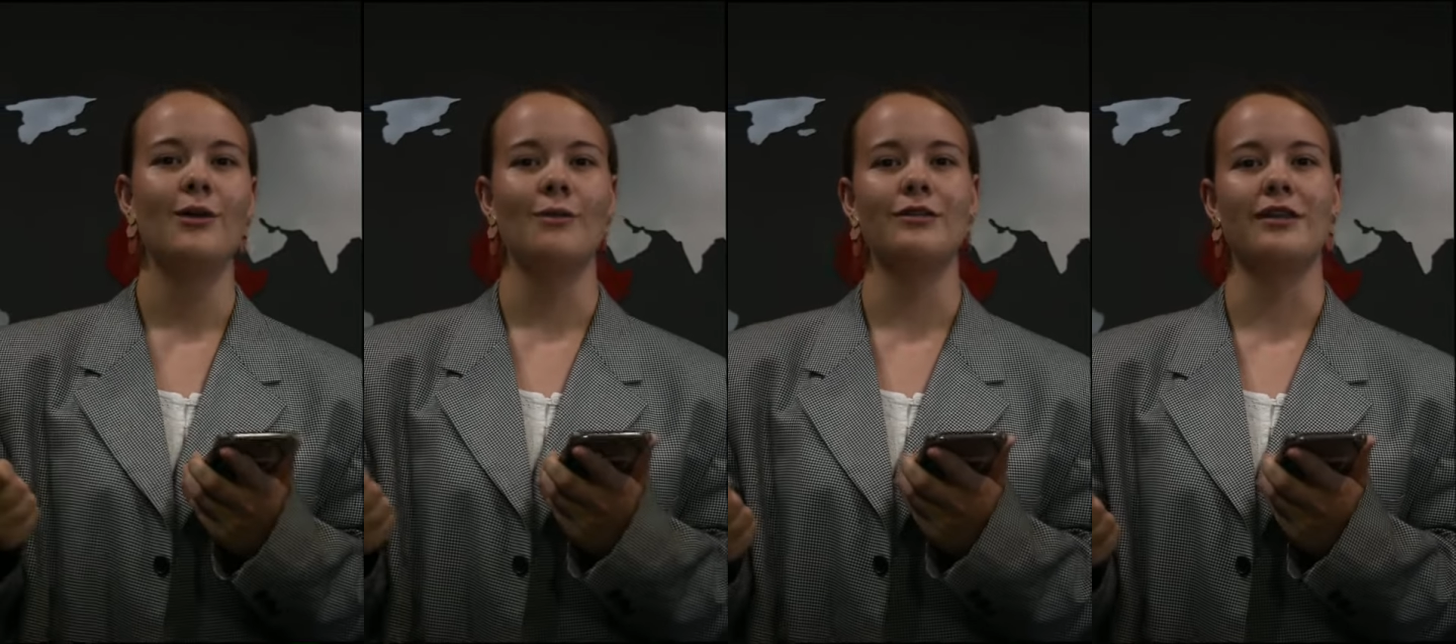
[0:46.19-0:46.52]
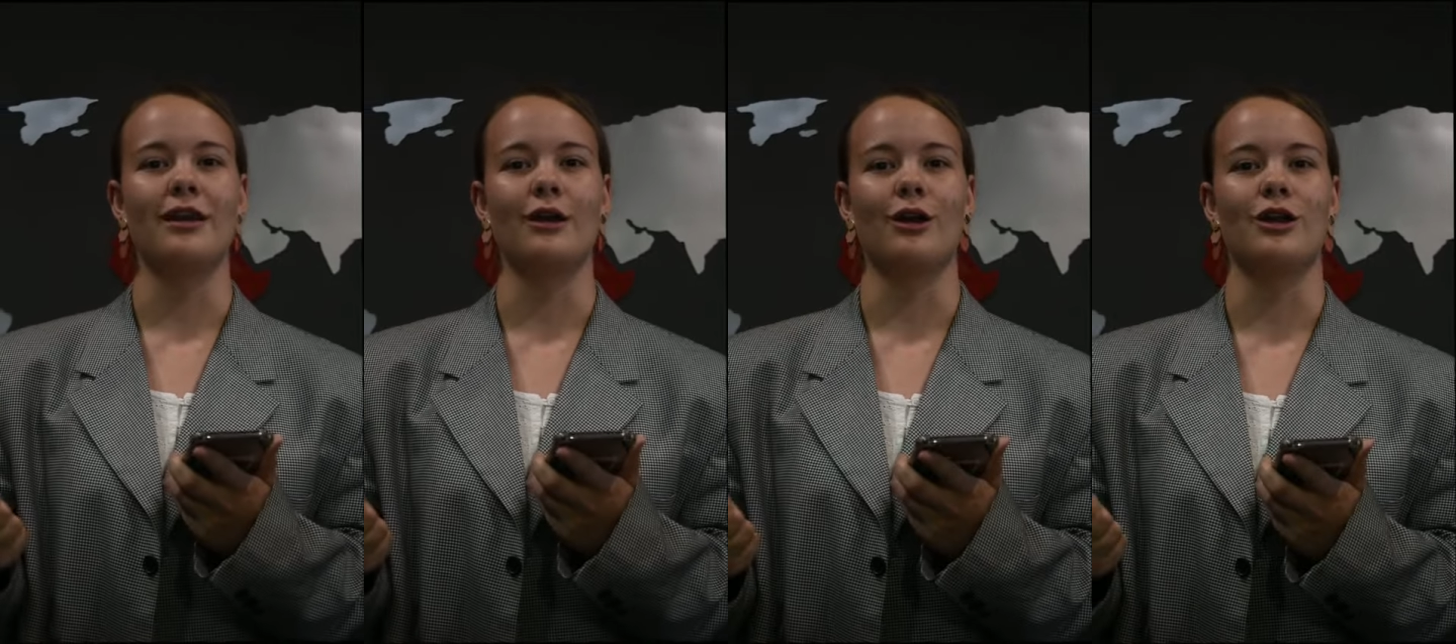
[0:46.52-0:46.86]
When
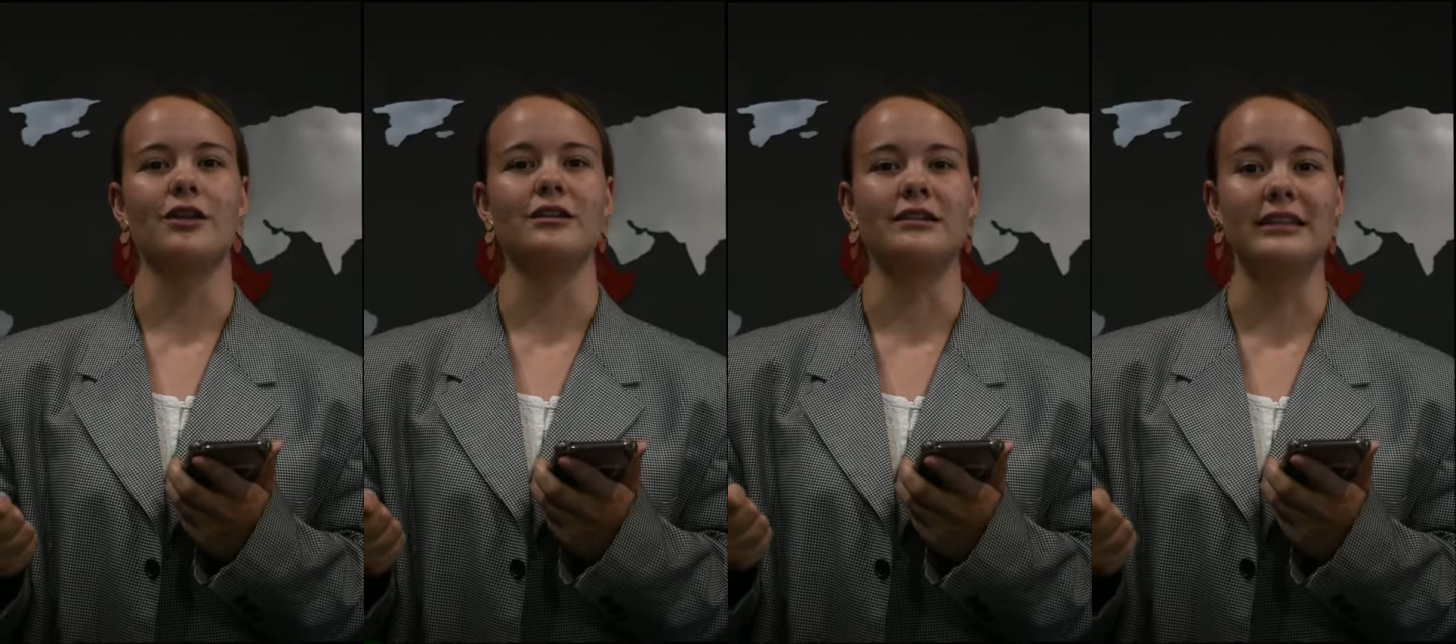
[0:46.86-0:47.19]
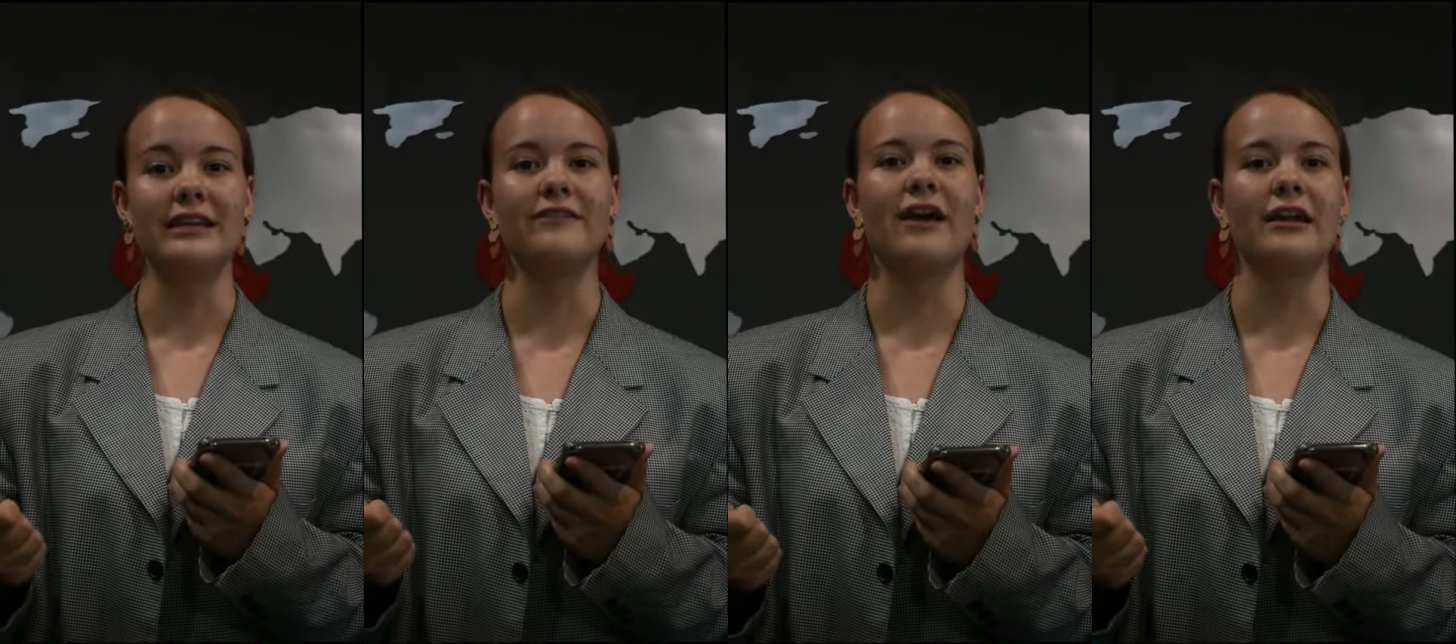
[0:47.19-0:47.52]
they heard
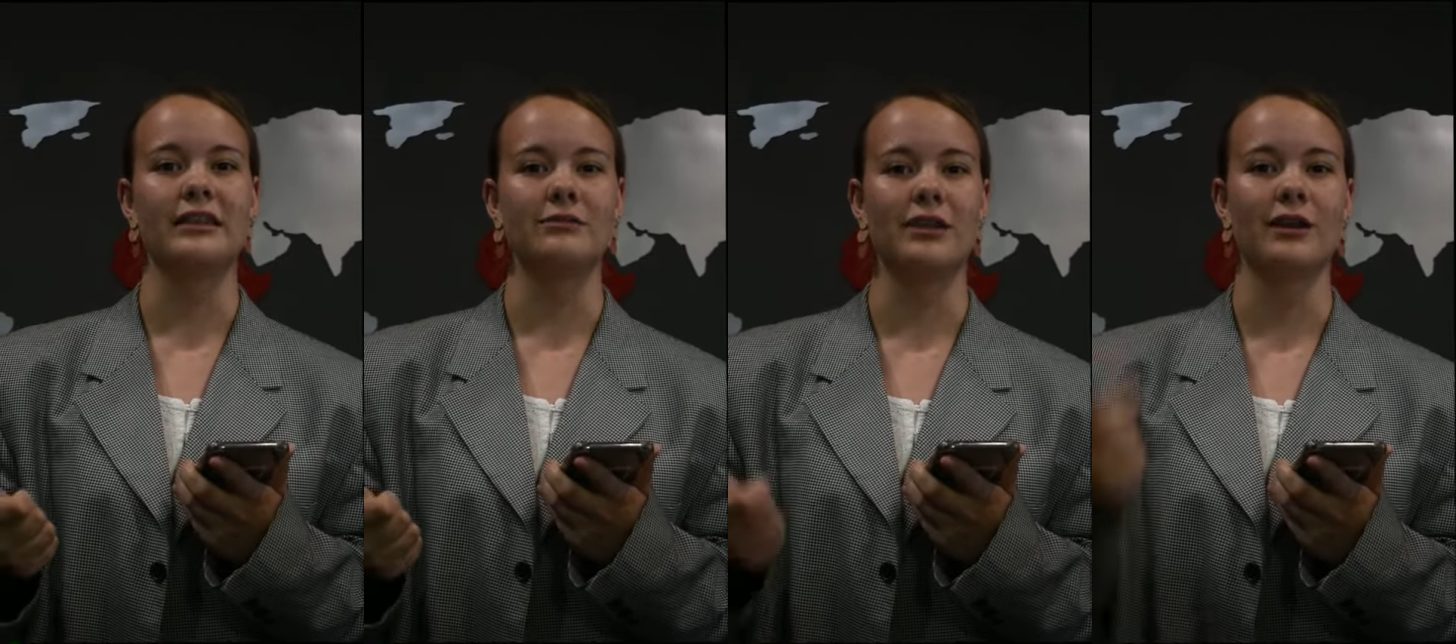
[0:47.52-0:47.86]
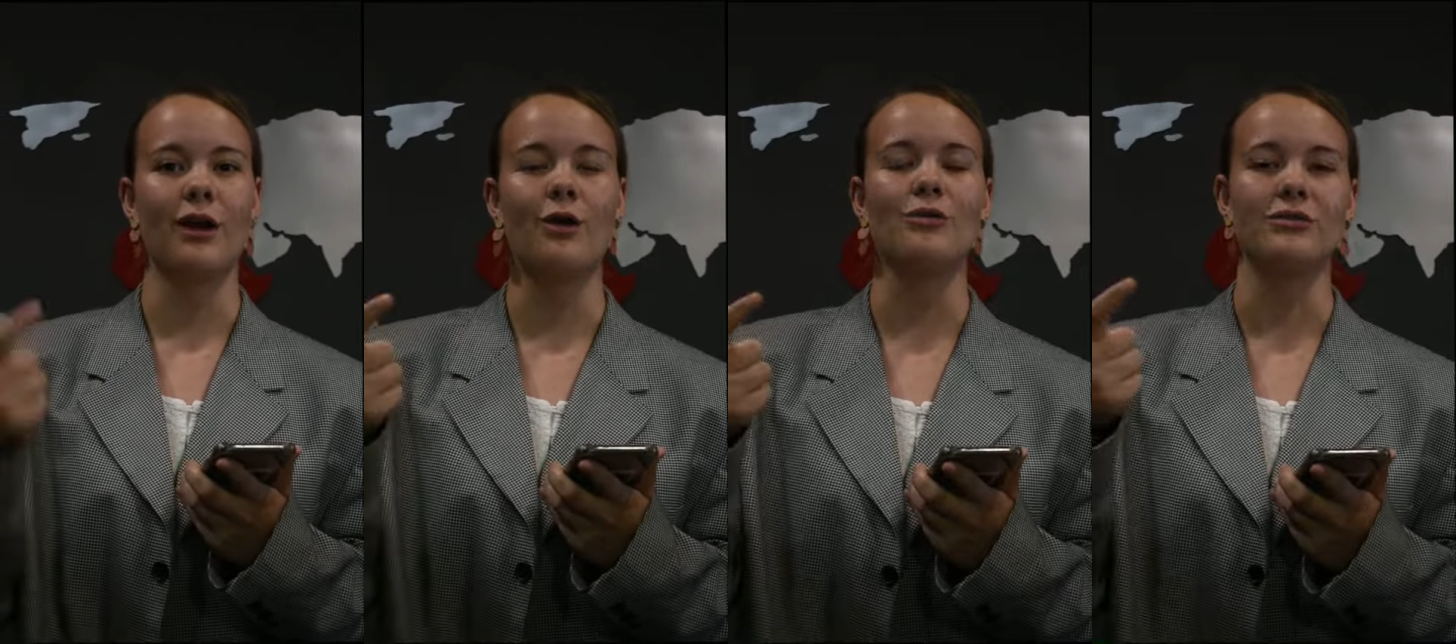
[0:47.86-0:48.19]
Levite, they were
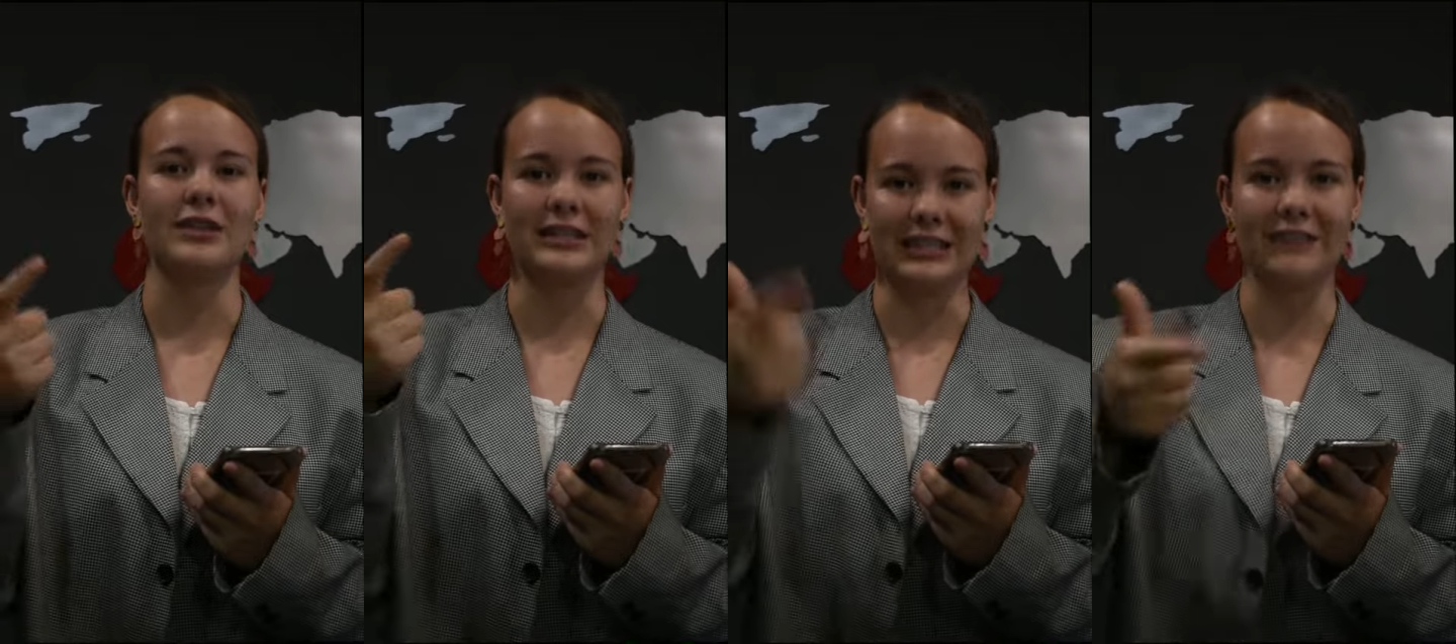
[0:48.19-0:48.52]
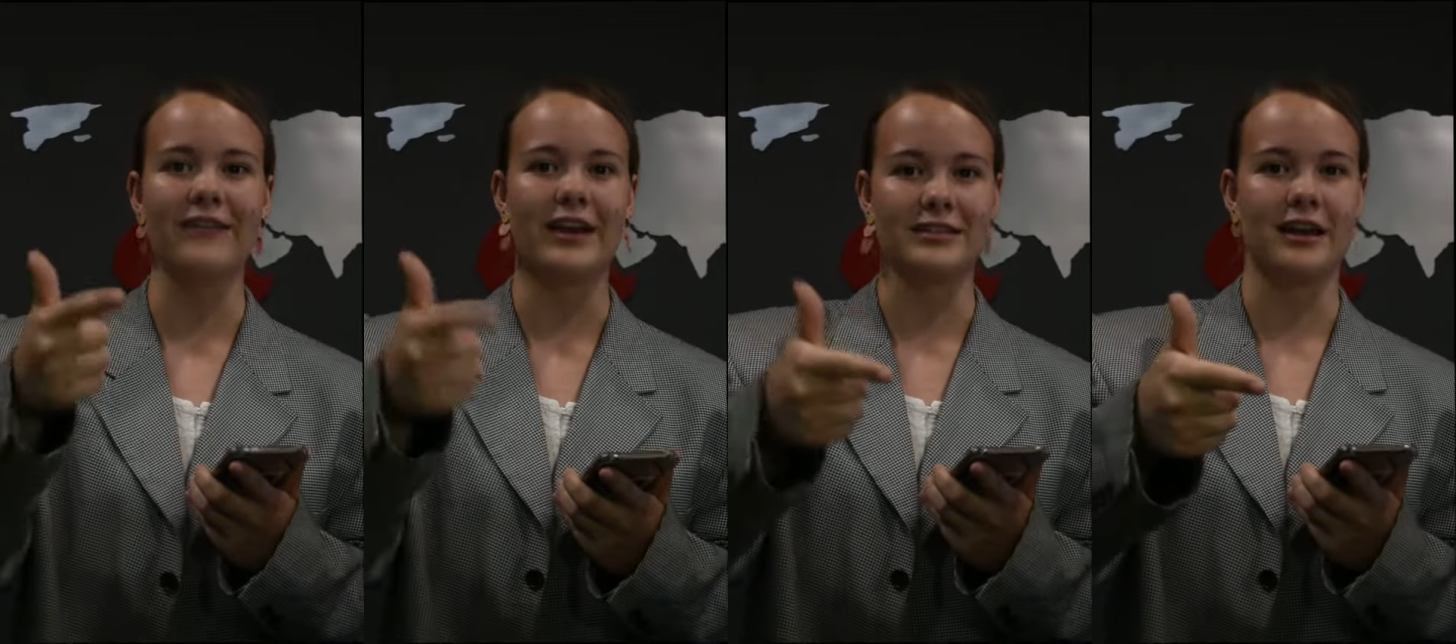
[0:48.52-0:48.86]
like, oh, the
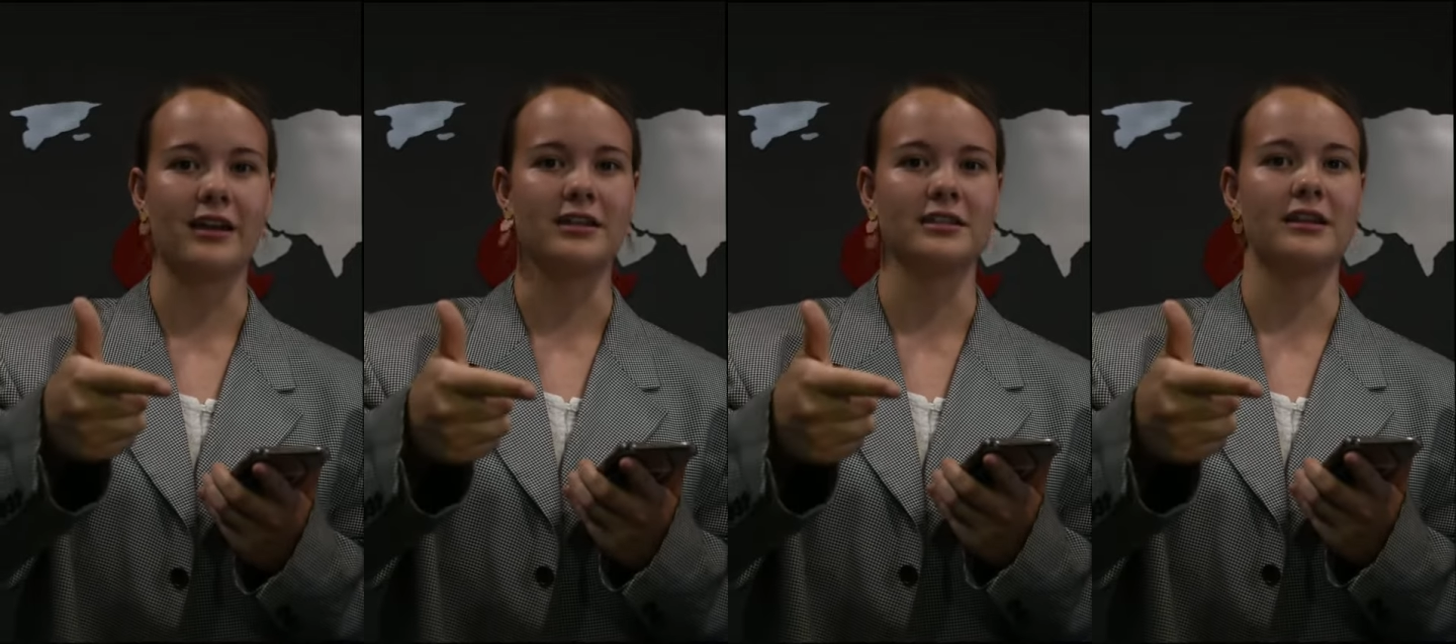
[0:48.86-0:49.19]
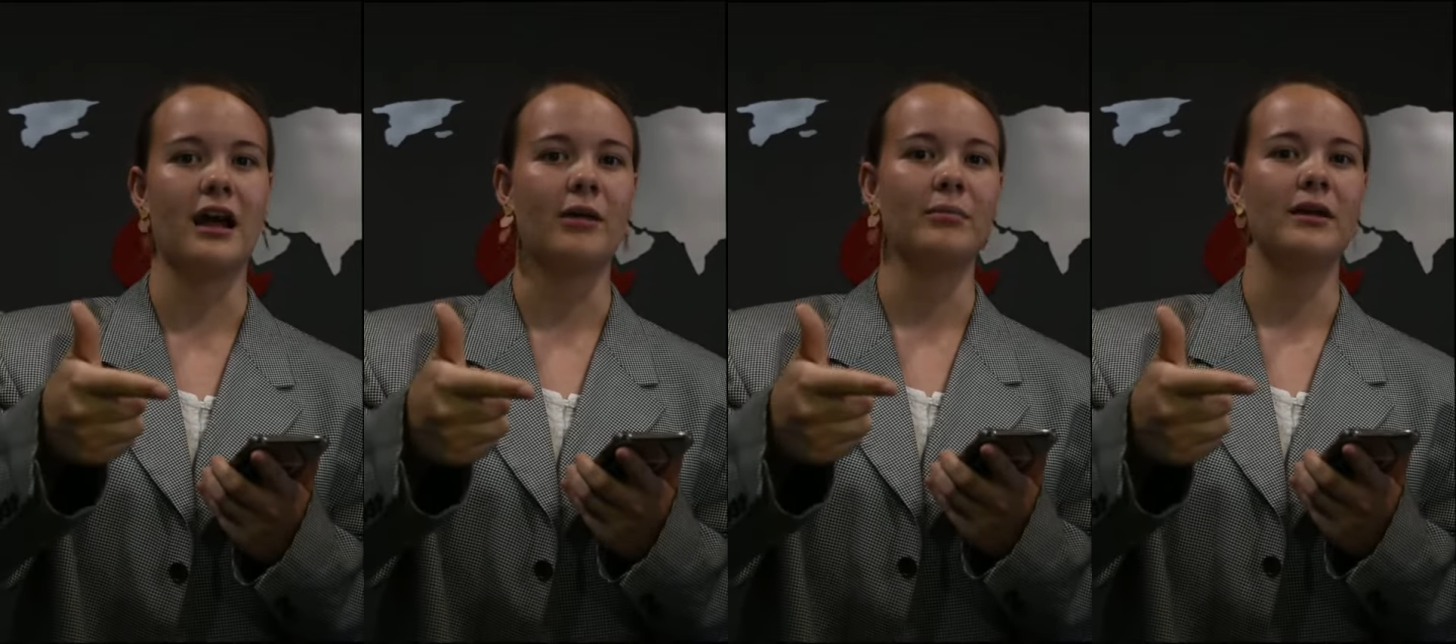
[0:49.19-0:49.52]
Levite's going to
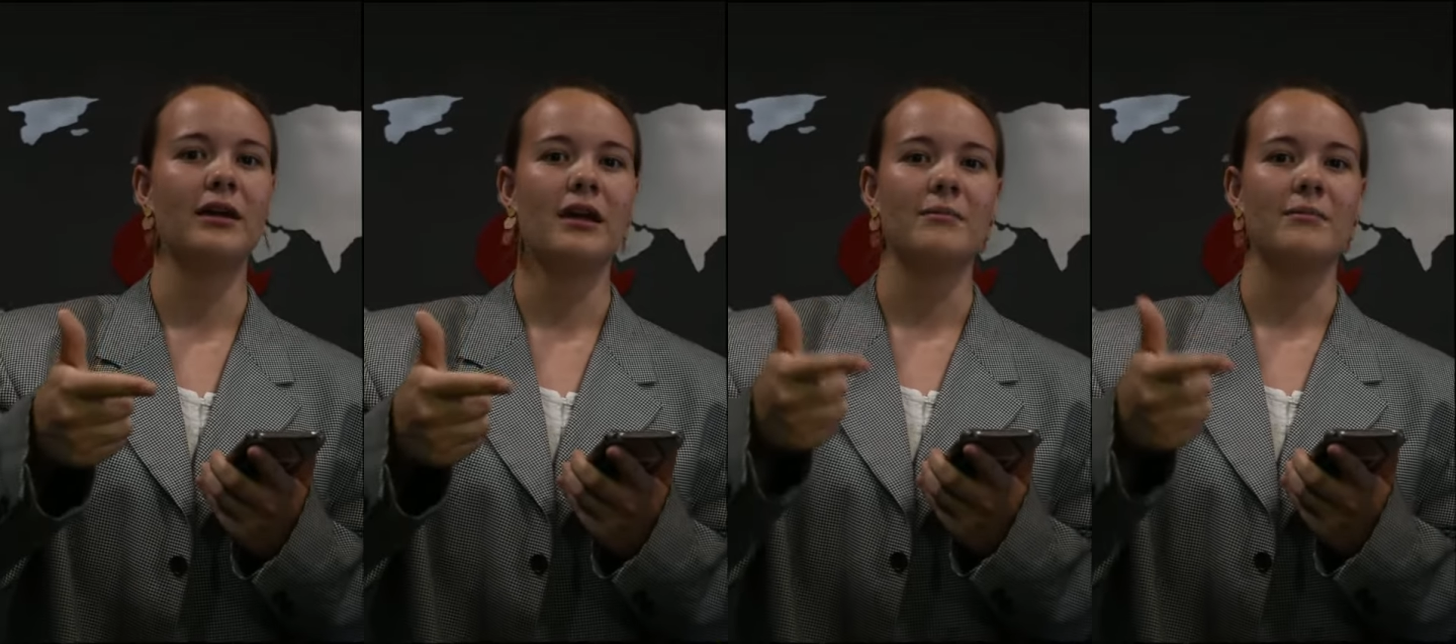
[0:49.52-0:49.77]
stop.